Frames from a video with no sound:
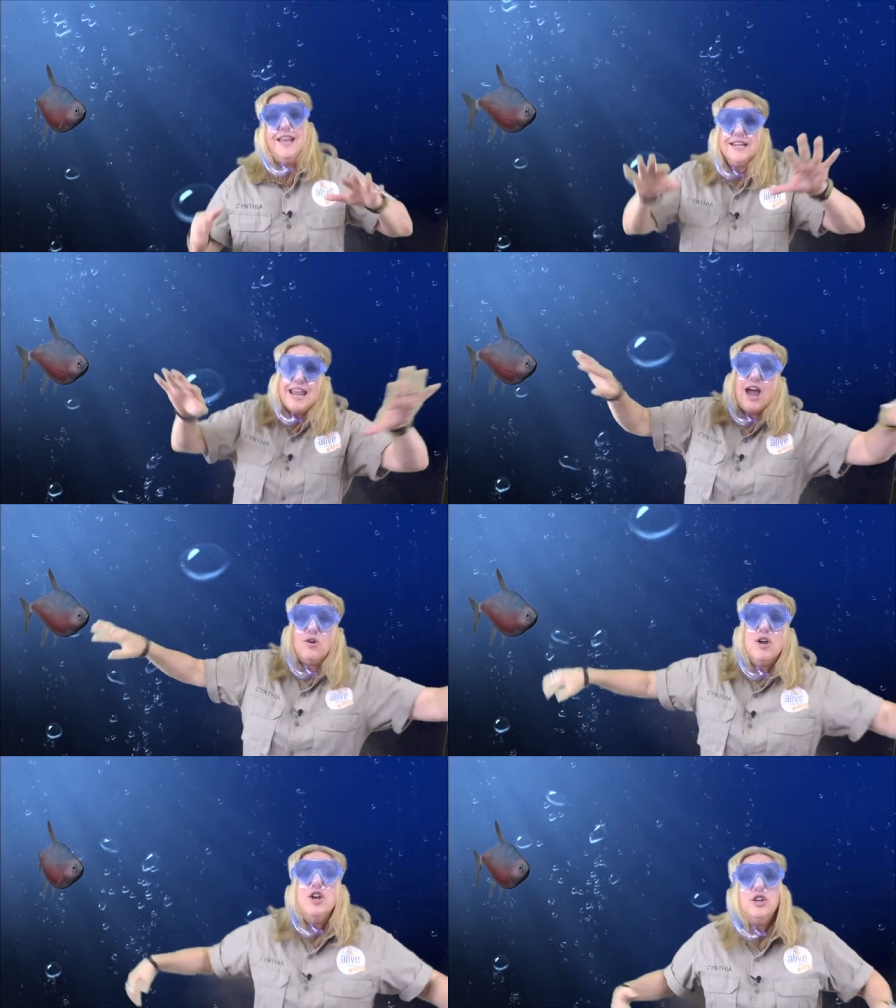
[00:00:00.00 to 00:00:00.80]

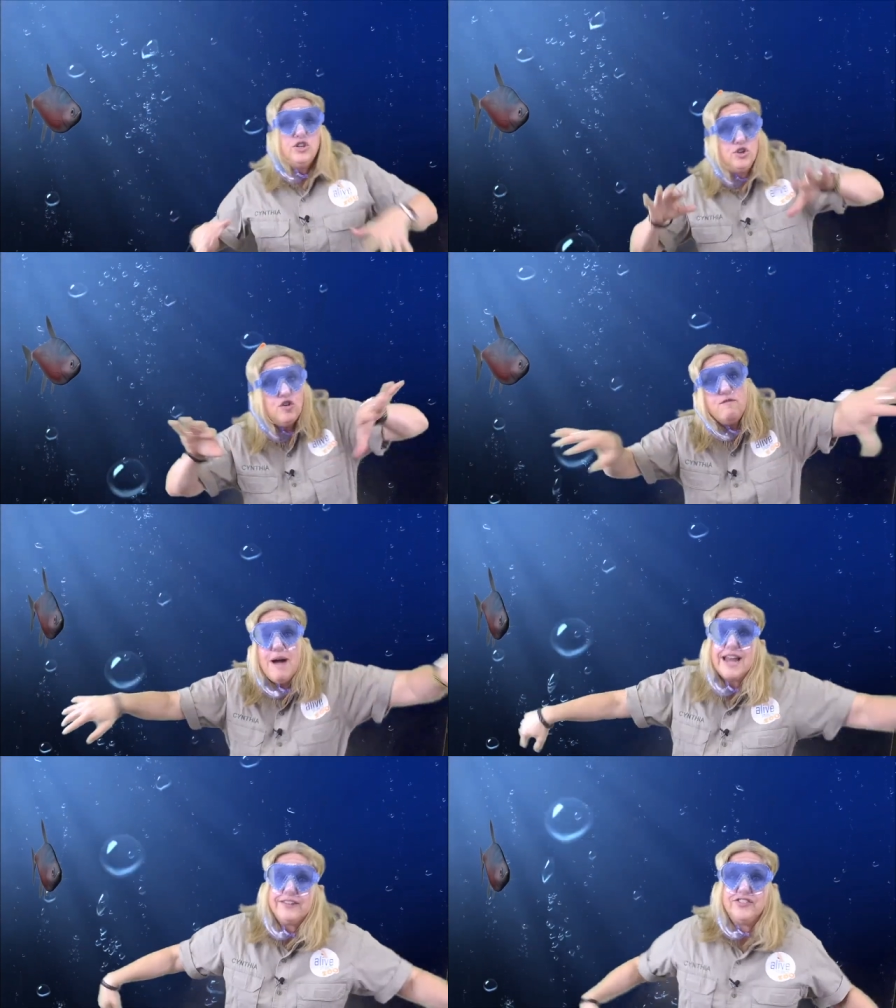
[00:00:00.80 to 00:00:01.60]
Now, you
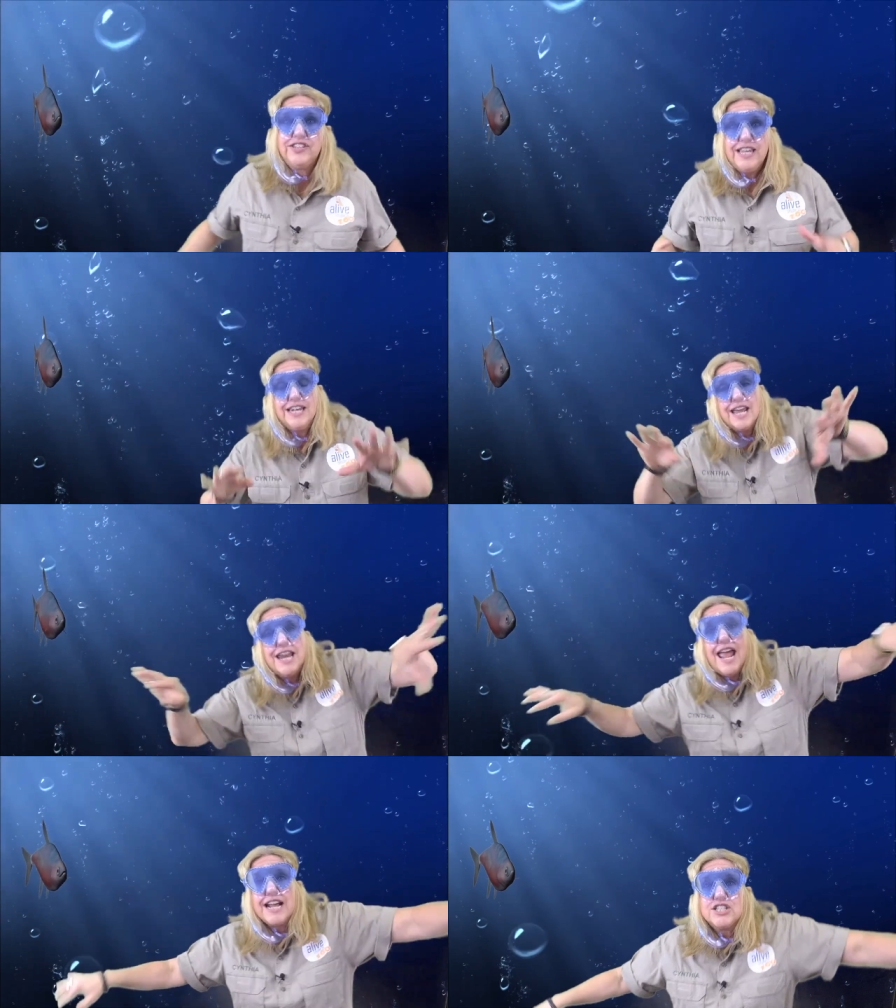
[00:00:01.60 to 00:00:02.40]
might have seen
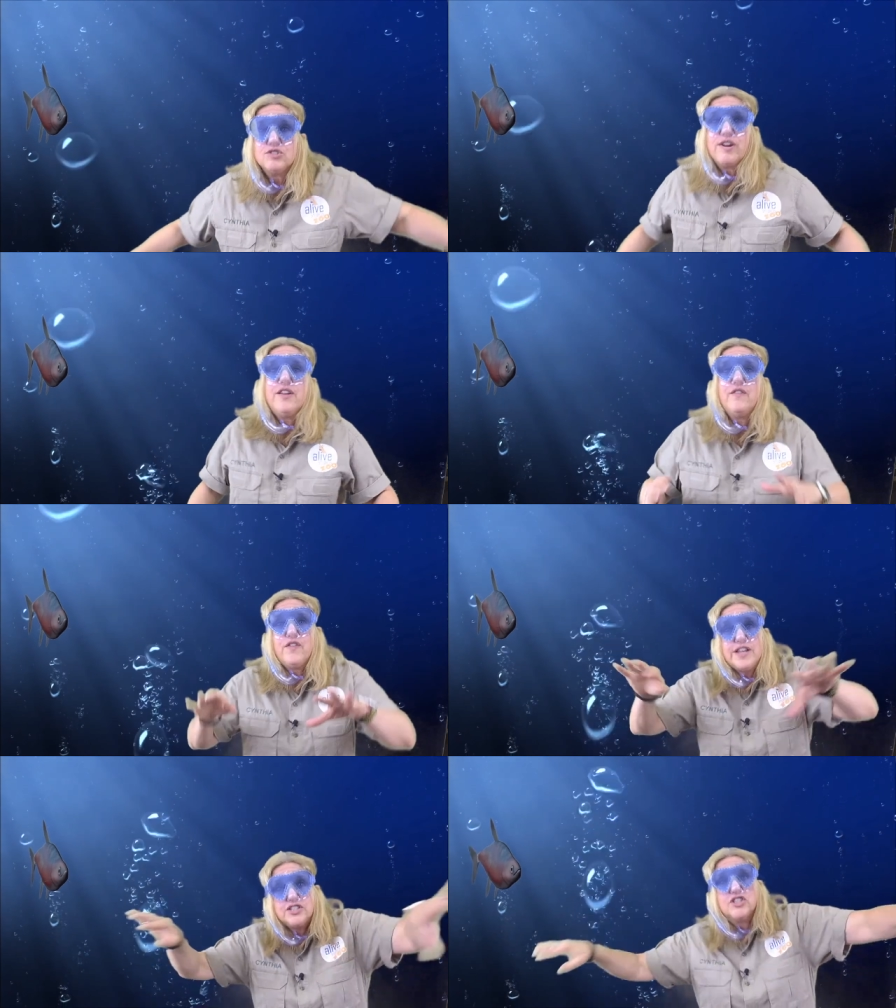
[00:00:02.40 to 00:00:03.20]
an x-ray
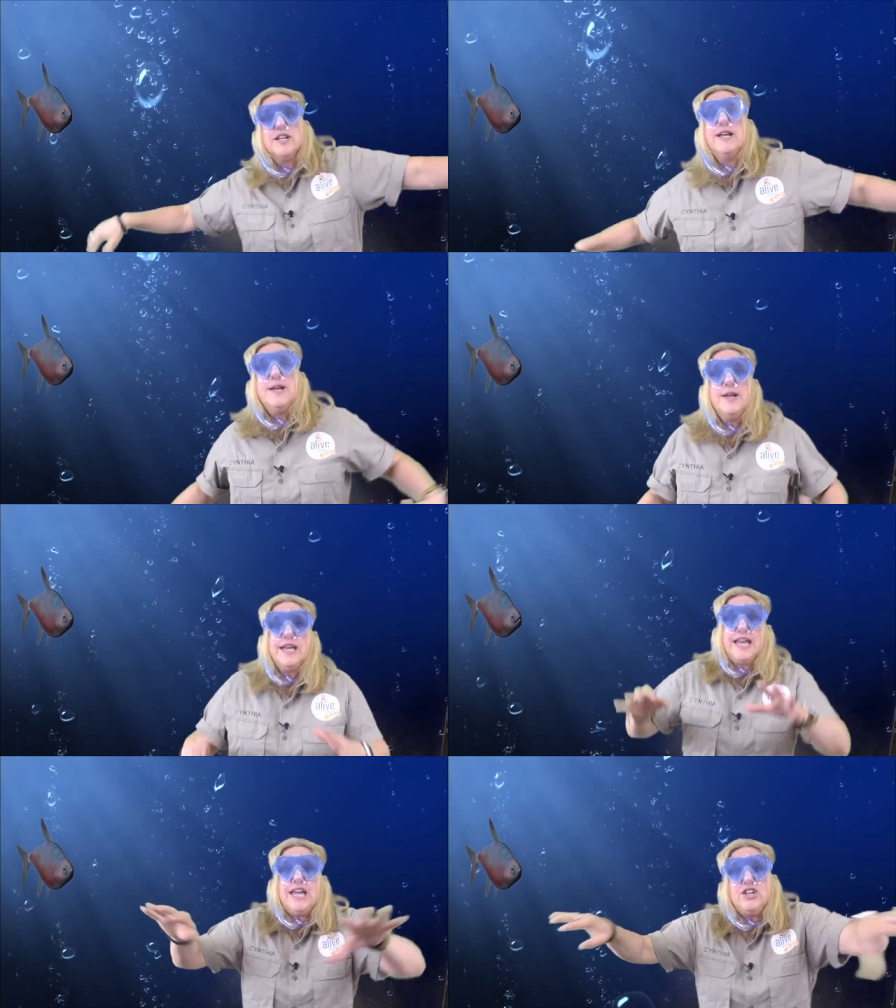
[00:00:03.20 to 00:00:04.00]
fish
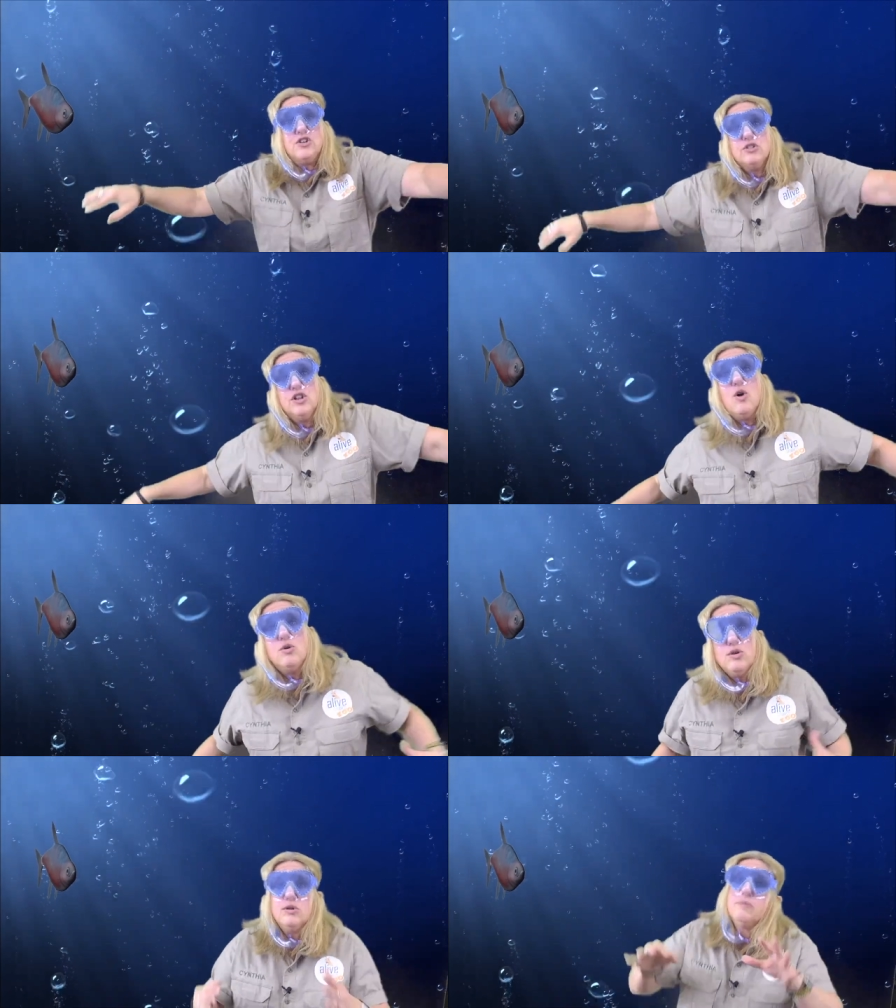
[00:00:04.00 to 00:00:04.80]
in your
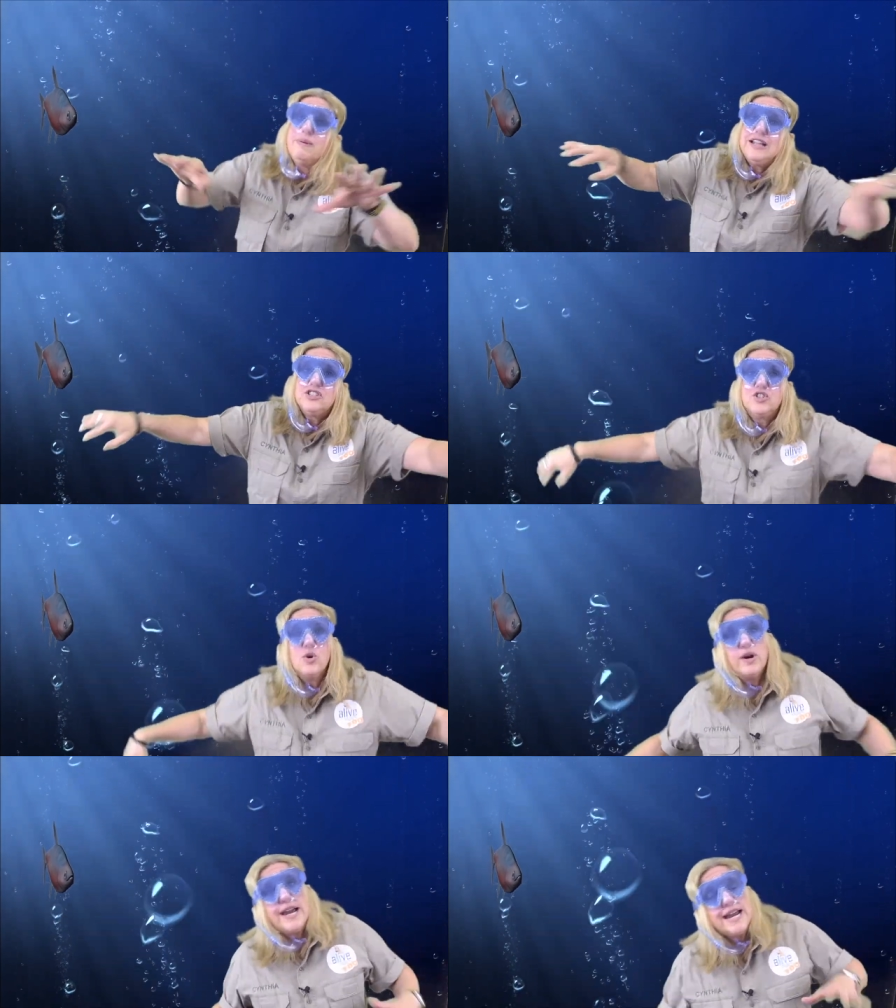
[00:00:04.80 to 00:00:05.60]
local pet
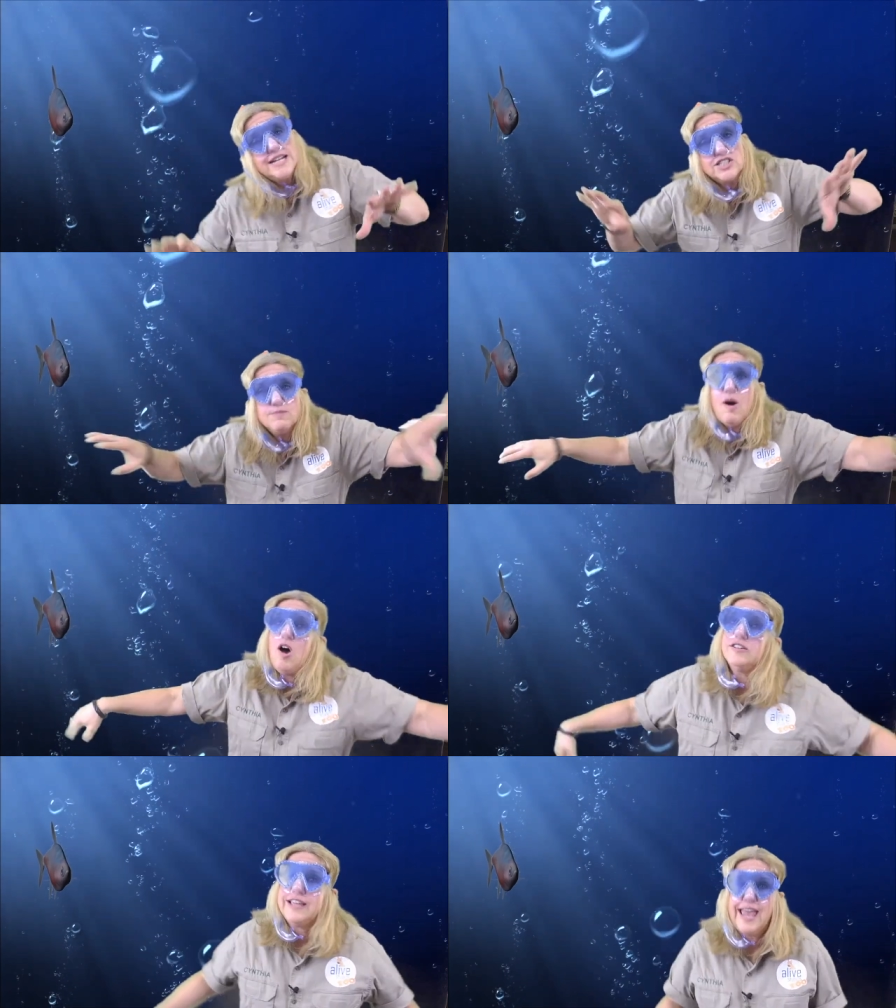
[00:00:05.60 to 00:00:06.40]
store in a
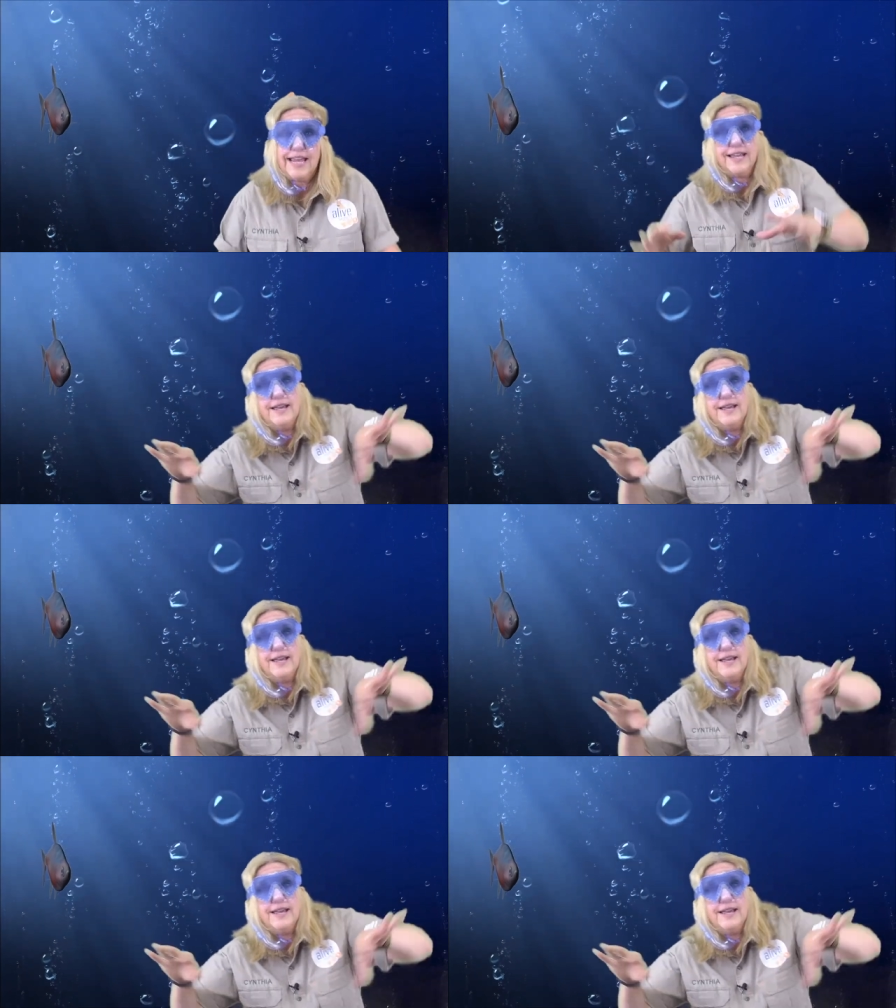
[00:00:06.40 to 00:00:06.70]
small tank,